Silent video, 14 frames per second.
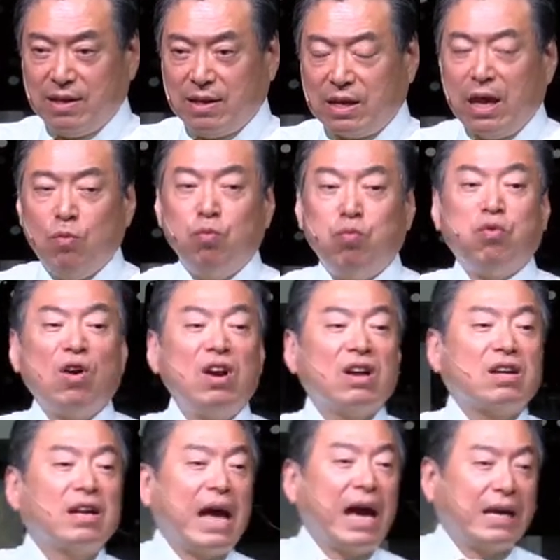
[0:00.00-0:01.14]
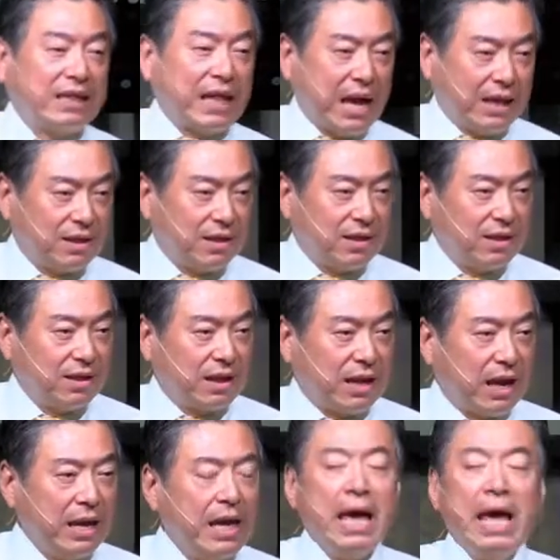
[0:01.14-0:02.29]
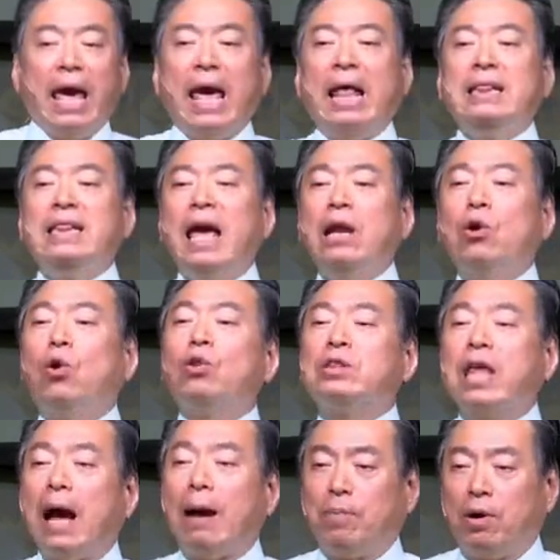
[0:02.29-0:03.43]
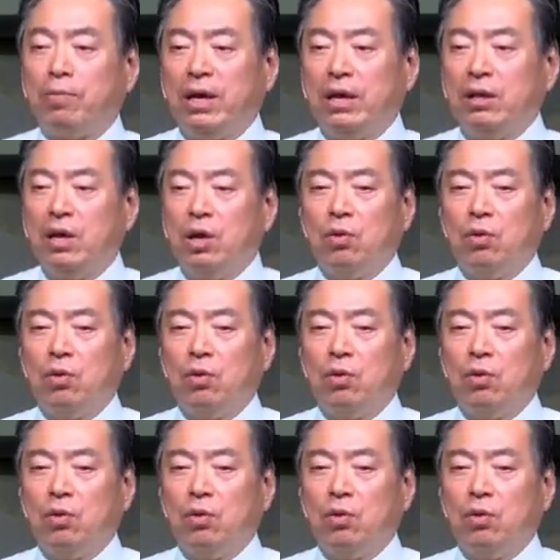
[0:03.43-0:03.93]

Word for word: Okay, work like that. Okay, and then on top of it,